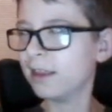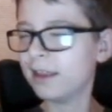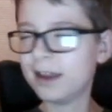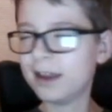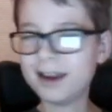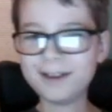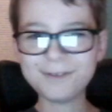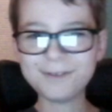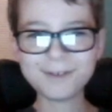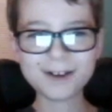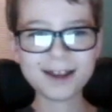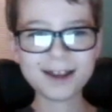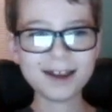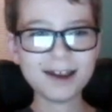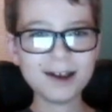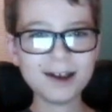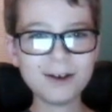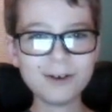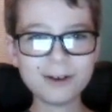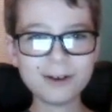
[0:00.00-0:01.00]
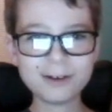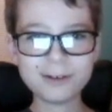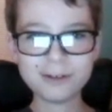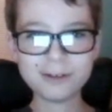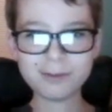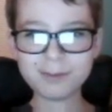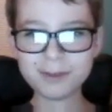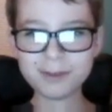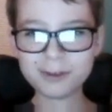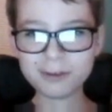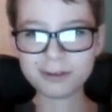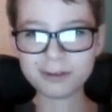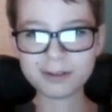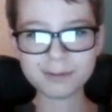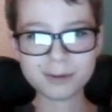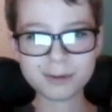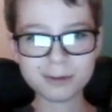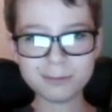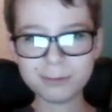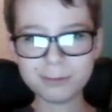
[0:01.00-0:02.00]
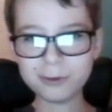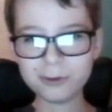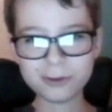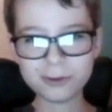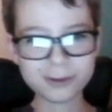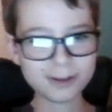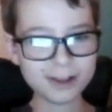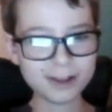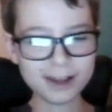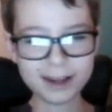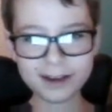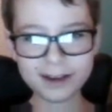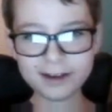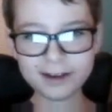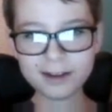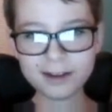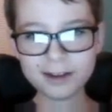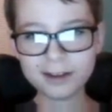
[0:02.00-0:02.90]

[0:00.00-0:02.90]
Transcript: I forget how it goes, but there's some computer line.